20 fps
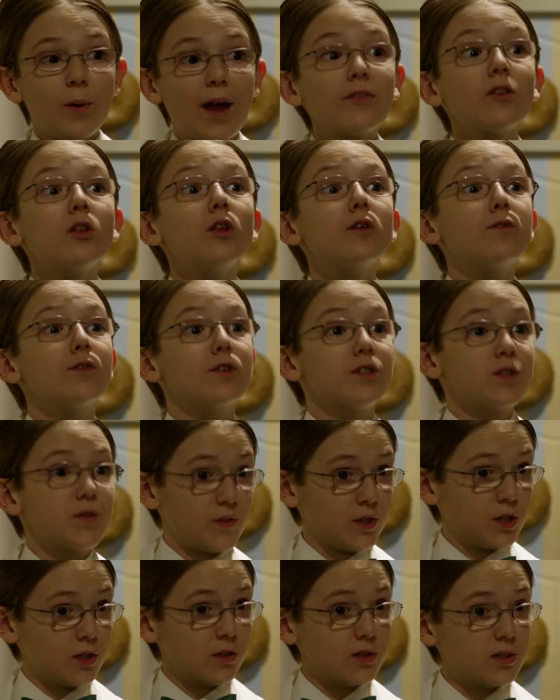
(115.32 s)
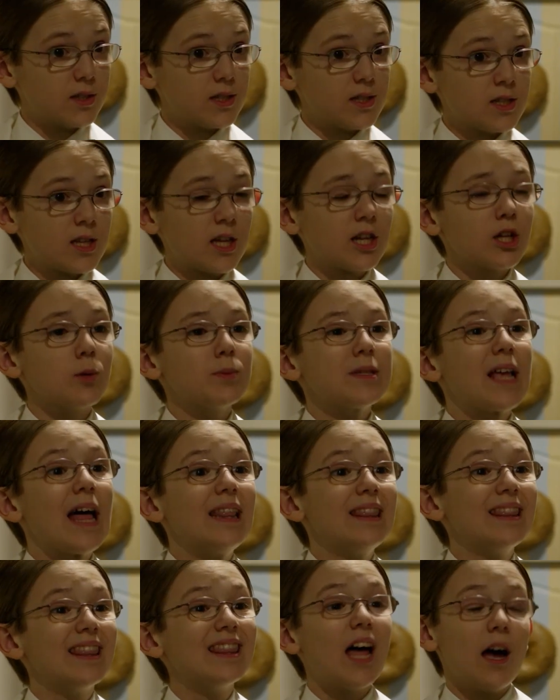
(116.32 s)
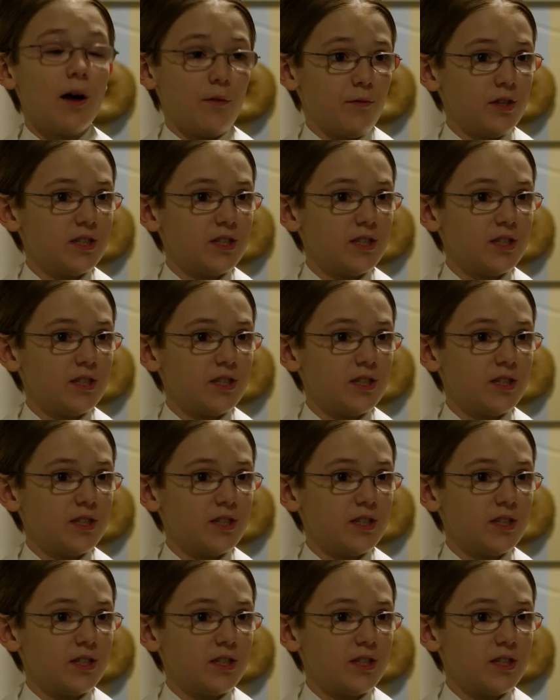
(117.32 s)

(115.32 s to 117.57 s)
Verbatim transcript: We have to look for spheres. Center groups love